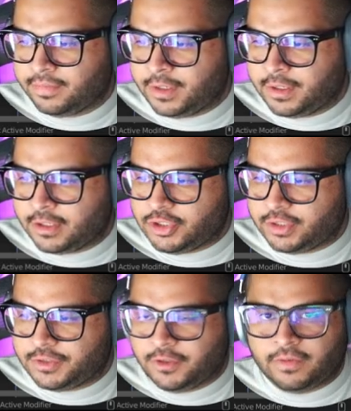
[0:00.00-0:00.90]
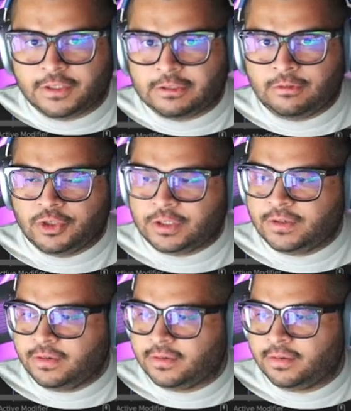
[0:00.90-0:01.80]
you can adjust your
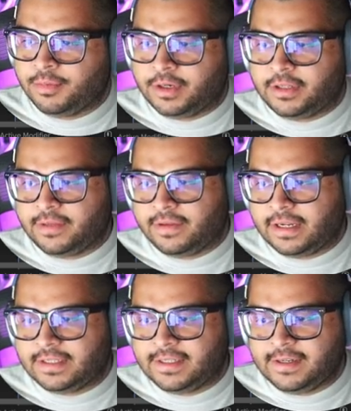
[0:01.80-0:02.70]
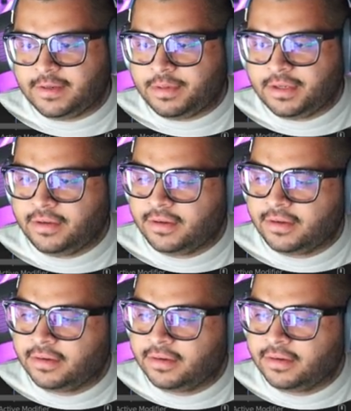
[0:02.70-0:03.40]
resolution. I'm gonna leave it at 1080p.